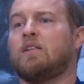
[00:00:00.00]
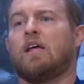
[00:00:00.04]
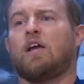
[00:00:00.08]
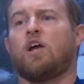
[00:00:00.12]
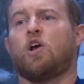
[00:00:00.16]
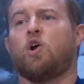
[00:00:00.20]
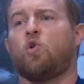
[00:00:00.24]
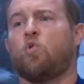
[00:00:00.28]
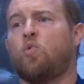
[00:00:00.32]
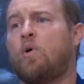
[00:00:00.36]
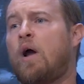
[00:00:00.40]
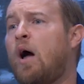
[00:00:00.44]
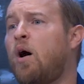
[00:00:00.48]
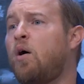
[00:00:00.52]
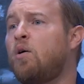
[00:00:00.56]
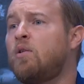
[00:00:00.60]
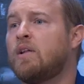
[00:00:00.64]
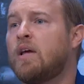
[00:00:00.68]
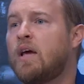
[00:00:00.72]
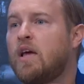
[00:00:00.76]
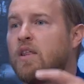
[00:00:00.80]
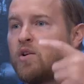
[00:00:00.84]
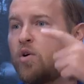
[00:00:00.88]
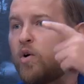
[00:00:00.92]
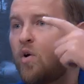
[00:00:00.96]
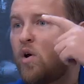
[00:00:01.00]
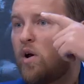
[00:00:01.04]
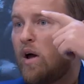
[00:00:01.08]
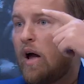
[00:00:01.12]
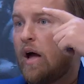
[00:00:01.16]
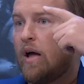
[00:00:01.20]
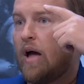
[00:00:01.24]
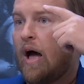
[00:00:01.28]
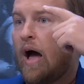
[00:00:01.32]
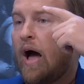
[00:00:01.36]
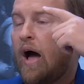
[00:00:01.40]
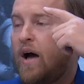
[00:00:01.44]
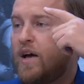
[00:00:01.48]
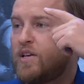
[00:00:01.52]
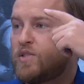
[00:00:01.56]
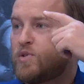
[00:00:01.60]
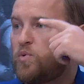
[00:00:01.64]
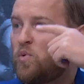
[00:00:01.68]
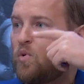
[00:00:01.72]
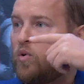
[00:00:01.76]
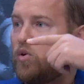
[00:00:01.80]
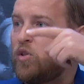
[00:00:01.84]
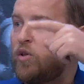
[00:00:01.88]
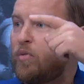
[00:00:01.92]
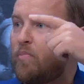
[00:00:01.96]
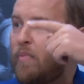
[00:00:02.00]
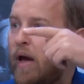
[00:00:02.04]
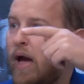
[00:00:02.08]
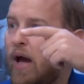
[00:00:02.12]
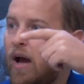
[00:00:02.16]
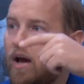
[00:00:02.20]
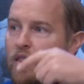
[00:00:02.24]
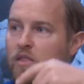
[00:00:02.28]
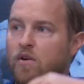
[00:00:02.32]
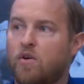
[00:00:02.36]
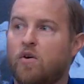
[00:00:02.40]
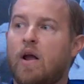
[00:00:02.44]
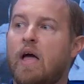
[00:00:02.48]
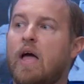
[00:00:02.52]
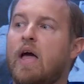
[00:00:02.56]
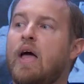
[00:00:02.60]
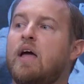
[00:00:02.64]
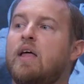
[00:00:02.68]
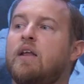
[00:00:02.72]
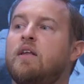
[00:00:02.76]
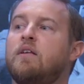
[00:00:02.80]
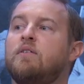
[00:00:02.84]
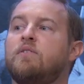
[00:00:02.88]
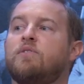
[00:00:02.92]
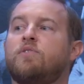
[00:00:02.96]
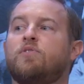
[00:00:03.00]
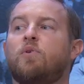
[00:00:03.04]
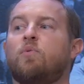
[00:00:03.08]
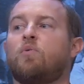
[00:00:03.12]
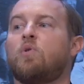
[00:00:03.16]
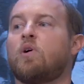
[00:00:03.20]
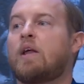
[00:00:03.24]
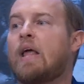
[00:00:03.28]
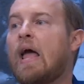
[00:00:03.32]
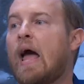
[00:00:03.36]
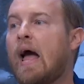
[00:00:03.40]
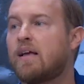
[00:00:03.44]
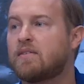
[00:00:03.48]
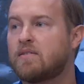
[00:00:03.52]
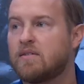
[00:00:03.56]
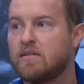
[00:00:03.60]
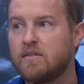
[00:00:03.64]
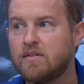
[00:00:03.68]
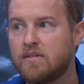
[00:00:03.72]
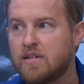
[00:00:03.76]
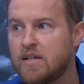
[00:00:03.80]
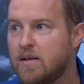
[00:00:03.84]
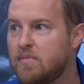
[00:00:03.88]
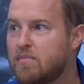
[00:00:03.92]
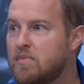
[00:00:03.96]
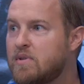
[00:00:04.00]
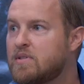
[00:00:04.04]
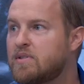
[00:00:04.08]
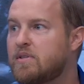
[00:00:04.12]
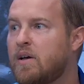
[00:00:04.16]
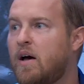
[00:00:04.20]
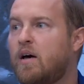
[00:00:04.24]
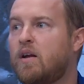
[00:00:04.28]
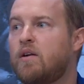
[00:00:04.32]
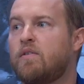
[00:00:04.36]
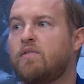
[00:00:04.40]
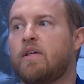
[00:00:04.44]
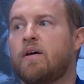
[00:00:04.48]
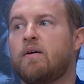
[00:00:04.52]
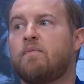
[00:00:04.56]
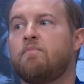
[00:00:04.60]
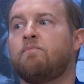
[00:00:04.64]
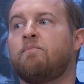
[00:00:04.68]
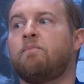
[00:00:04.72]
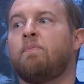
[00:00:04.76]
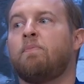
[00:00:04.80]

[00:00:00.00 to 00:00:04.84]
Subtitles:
Like growling, their eyes roll in the back of their head. So we're casting demons out of them.